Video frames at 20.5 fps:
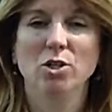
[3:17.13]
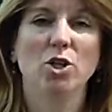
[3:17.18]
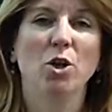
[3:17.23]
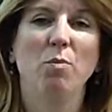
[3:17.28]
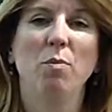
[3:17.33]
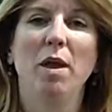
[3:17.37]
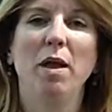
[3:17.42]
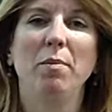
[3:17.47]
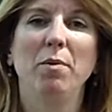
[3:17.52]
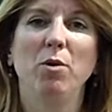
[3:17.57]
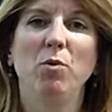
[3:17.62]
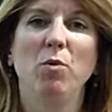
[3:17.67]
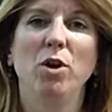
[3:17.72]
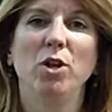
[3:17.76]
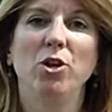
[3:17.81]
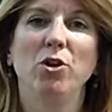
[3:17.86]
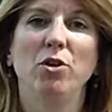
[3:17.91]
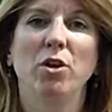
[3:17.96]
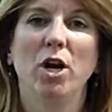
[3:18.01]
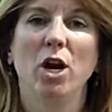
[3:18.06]
So maybe
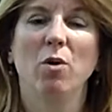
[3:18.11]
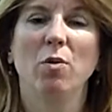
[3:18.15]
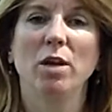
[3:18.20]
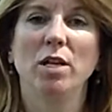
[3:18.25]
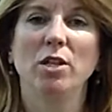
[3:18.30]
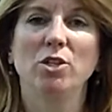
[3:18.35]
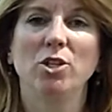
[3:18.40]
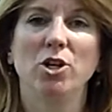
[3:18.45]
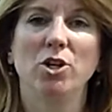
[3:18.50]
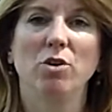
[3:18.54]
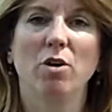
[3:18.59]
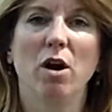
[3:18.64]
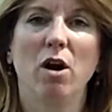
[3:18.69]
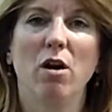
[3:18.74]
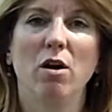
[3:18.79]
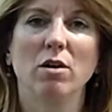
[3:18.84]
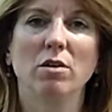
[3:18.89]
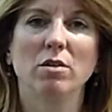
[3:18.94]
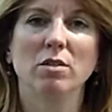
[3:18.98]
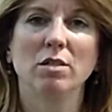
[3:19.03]
when you're going to your
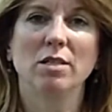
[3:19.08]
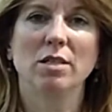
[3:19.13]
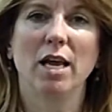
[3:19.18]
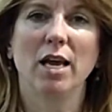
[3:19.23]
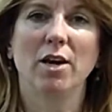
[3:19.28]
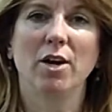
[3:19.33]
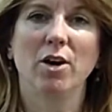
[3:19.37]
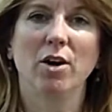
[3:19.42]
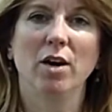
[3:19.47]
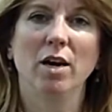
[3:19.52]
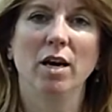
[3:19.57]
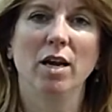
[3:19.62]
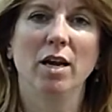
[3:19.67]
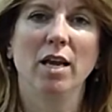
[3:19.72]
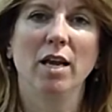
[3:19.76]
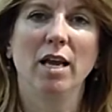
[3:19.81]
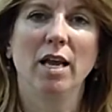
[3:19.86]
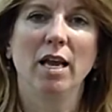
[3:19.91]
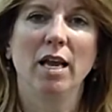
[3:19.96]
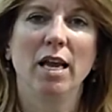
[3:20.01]
heart center,
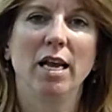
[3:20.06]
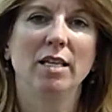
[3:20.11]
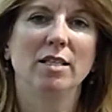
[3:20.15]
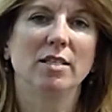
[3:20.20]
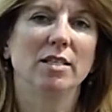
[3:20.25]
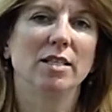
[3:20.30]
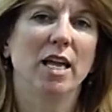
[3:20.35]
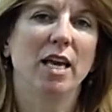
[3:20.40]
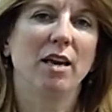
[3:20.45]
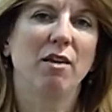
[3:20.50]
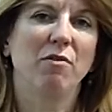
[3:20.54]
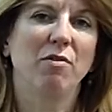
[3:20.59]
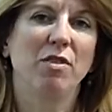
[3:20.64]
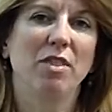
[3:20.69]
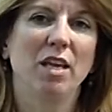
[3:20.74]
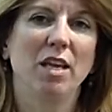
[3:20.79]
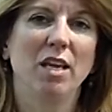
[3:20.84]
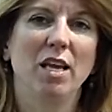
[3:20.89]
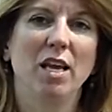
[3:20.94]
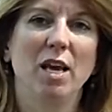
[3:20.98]
instead of
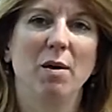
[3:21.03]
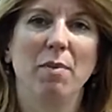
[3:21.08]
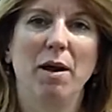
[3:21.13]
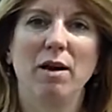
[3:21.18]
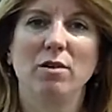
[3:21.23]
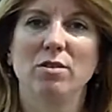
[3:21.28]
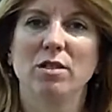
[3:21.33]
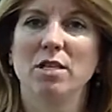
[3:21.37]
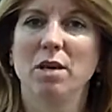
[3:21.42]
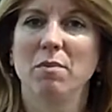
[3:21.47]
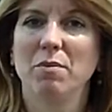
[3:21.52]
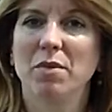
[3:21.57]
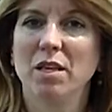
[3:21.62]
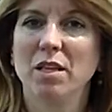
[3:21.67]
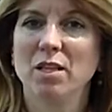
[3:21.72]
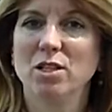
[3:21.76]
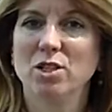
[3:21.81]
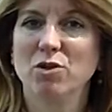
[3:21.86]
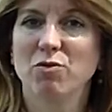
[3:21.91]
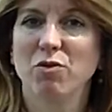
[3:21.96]
thinking about
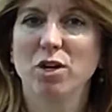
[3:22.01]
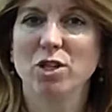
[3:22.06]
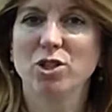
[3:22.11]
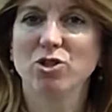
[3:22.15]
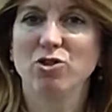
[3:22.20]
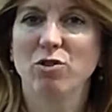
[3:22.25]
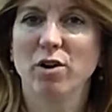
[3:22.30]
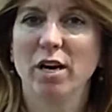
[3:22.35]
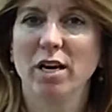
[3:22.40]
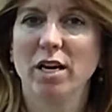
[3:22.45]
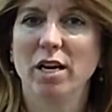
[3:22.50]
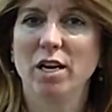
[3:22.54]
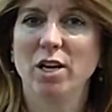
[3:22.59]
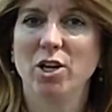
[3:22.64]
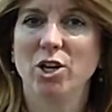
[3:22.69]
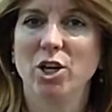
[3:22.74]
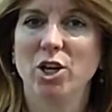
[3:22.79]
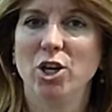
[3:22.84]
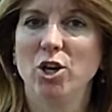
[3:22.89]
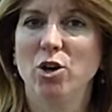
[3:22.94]
something that's
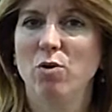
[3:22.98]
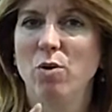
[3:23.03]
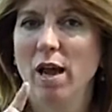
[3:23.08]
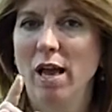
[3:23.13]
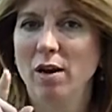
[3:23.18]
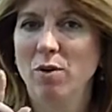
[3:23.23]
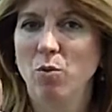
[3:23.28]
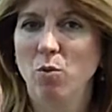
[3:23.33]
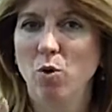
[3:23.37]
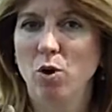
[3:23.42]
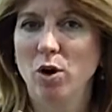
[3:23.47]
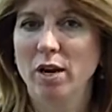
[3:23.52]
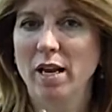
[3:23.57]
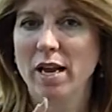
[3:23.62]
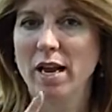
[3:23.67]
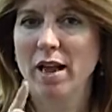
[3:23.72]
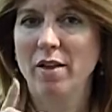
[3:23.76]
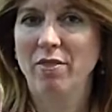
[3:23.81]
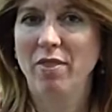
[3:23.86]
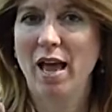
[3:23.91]
frustrating you and
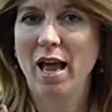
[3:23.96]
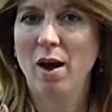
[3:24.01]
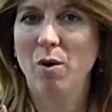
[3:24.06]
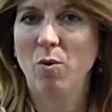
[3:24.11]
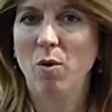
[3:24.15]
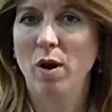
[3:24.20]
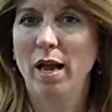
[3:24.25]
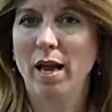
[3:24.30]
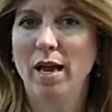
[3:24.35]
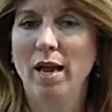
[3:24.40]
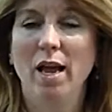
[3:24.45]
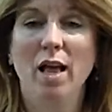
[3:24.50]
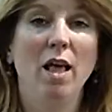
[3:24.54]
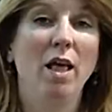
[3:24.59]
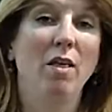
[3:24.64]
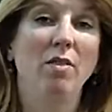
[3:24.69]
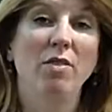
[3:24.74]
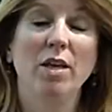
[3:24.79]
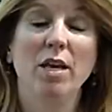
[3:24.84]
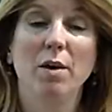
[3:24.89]
working it that way,
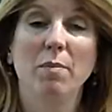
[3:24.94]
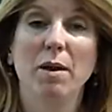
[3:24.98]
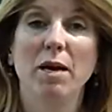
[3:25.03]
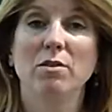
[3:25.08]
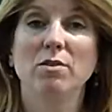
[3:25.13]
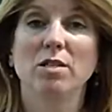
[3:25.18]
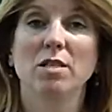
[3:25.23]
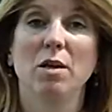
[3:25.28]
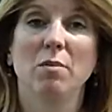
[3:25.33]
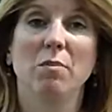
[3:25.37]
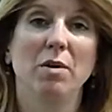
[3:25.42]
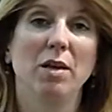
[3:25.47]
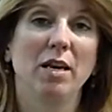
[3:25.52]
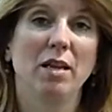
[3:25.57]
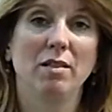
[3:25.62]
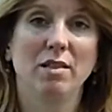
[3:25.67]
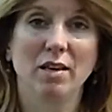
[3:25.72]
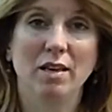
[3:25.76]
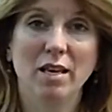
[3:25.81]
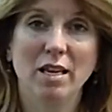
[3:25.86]
Think about
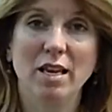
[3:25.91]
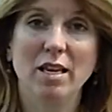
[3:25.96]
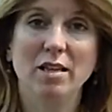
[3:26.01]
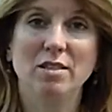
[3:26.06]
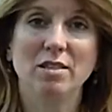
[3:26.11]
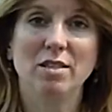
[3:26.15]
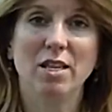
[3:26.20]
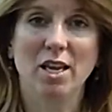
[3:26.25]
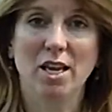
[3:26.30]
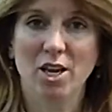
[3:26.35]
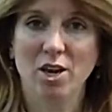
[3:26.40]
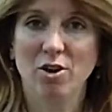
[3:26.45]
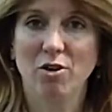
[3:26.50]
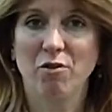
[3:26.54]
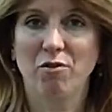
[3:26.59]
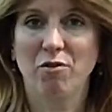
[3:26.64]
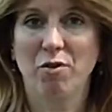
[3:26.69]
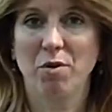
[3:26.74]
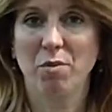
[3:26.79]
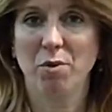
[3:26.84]
somebody that needs to
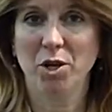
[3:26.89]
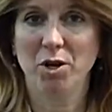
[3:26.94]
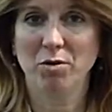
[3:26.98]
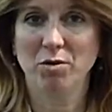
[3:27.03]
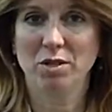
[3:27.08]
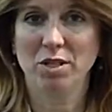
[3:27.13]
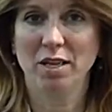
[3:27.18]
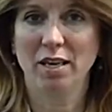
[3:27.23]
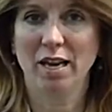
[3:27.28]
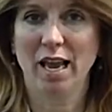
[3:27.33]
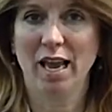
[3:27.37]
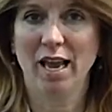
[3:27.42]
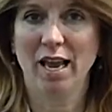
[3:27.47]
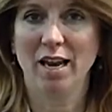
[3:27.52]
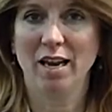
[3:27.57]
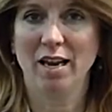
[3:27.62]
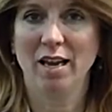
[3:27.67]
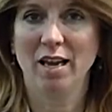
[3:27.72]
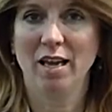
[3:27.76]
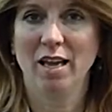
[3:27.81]
hear from you
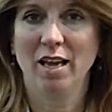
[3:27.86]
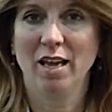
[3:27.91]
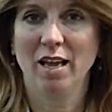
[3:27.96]
today